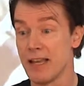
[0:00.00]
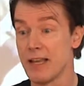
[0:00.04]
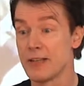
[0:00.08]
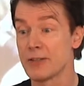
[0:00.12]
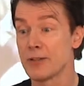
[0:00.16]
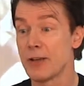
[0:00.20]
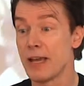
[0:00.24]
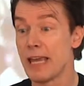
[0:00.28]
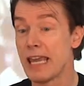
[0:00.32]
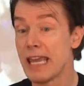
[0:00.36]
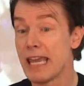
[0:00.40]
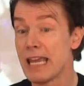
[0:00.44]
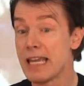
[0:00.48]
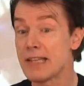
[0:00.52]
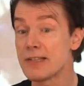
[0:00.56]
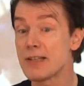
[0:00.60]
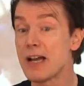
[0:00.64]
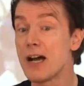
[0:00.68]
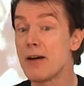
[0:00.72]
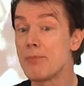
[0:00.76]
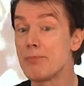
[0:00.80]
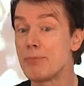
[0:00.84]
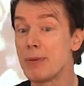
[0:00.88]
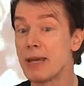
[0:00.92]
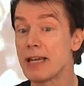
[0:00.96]
So
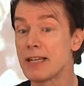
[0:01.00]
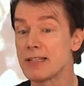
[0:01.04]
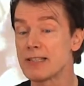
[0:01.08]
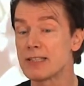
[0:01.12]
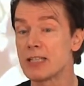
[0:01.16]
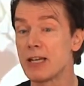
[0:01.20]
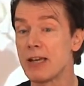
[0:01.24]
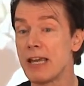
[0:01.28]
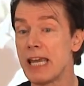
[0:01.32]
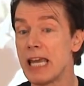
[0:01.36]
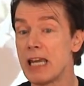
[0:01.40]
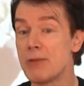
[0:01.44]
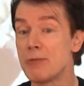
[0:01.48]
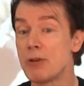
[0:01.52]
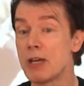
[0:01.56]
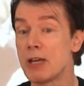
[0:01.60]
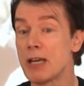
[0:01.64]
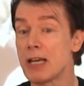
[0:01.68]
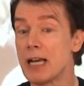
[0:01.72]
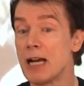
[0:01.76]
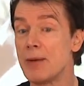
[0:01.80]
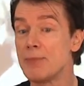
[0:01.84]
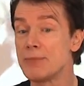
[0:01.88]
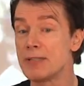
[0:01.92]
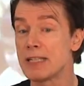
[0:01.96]
here we
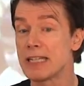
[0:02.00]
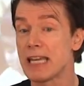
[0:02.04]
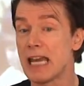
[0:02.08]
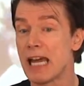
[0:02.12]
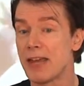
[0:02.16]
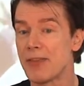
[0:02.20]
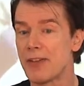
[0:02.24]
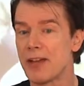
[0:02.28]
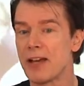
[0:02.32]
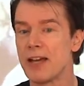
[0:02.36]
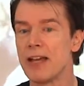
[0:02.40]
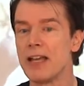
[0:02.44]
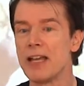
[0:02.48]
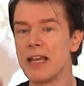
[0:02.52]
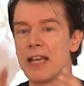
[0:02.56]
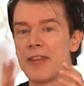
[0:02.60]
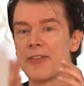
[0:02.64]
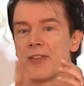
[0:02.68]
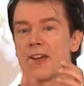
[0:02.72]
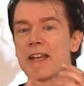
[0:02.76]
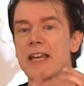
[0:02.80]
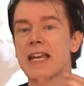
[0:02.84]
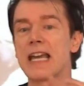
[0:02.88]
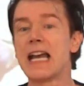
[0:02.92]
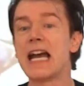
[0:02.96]
come together,
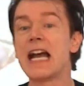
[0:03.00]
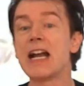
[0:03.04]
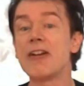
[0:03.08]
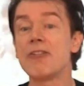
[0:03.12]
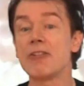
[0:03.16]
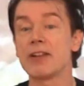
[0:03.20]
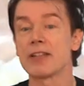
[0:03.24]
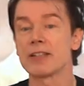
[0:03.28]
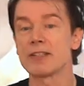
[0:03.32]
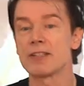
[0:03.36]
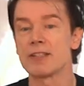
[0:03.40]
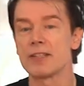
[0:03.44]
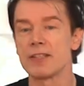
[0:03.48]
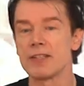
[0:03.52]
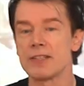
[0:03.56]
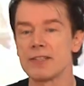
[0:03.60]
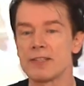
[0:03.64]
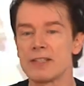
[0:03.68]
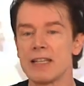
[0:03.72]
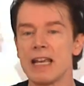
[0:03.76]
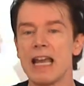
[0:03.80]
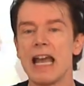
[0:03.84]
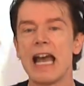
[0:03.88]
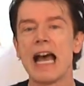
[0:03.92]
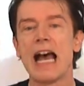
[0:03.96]
the characters
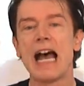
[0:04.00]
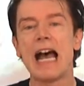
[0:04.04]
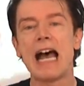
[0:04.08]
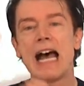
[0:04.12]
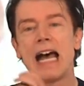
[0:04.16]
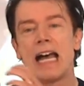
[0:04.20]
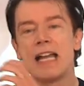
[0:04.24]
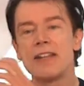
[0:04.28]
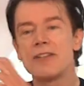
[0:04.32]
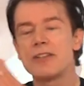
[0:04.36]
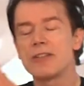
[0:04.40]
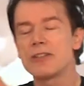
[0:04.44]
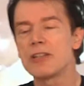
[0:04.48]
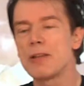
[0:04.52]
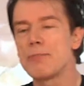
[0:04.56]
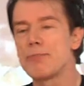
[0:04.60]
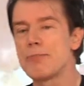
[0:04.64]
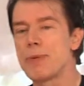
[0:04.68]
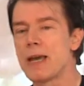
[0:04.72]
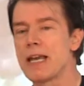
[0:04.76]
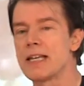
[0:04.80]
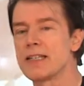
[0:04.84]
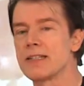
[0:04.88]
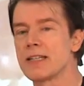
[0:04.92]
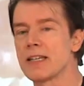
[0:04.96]
and the
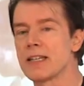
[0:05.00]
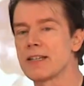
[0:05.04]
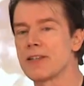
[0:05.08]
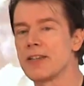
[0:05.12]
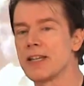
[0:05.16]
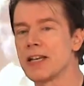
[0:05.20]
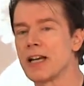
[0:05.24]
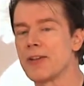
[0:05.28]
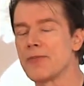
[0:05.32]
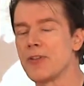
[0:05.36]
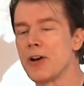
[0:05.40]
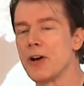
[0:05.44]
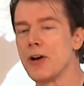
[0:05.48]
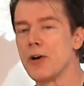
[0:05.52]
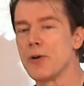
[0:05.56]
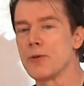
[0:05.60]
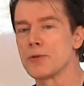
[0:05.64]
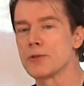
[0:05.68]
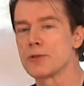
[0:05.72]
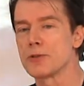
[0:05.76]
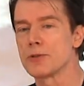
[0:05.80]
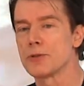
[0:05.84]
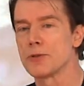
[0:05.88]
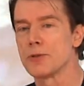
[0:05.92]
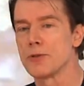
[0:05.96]
basic thing of the whole
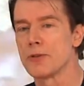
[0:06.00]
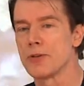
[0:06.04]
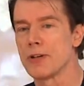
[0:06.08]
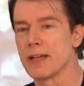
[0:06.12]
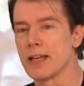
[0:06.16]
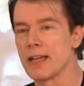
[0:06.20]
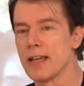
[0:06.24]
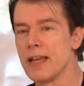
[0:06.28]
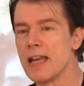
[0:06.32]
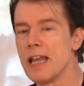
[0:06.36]
story.